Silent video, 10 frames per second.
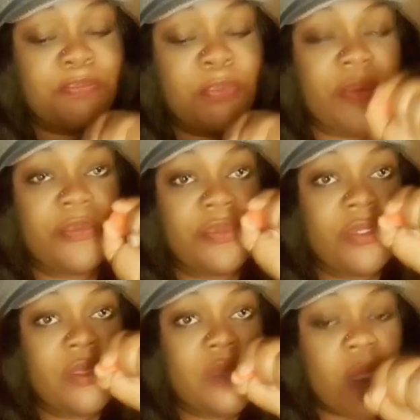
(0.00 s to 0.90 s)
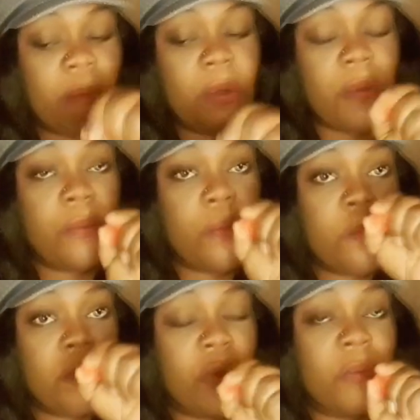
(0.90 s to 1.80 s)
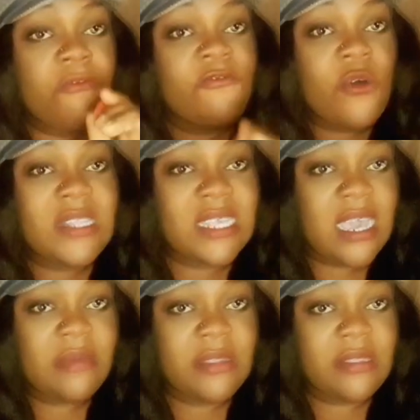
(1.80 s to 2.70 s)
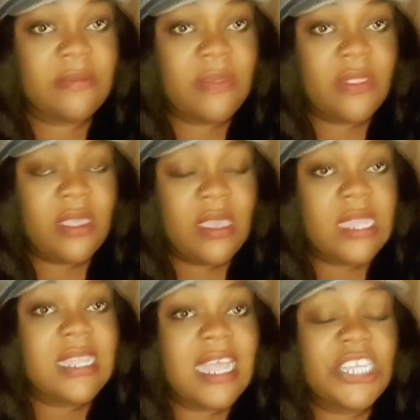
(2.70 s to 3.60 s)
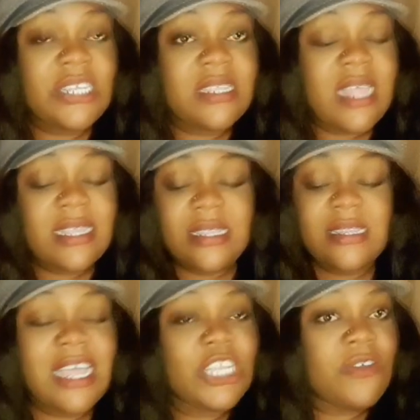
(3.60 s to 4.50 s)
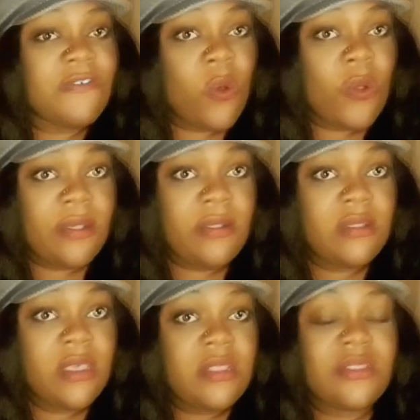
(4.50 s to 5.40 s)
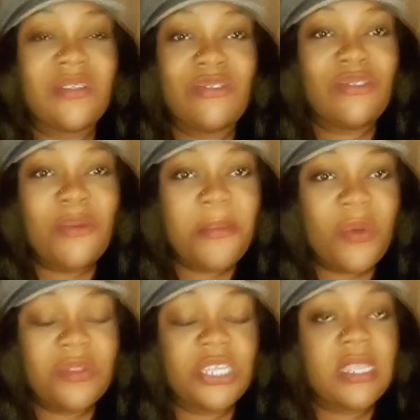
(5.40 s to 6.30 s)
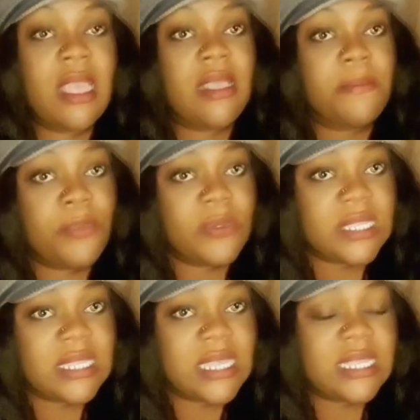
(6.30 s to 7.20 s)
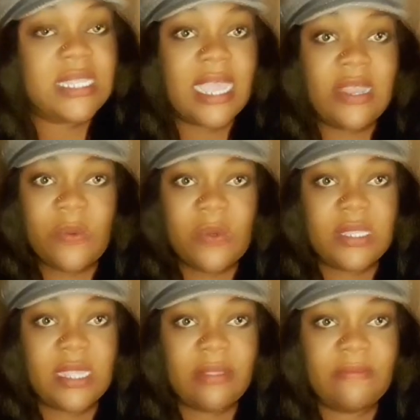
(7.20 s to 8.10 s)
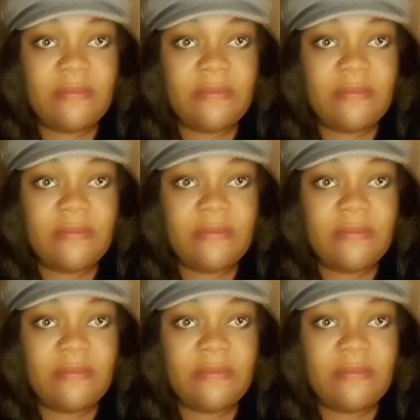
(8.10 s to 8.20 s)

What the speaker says: boom, boom, boom, 4 times. Dashes, as in dash of oil, not so much. Put it inside the water.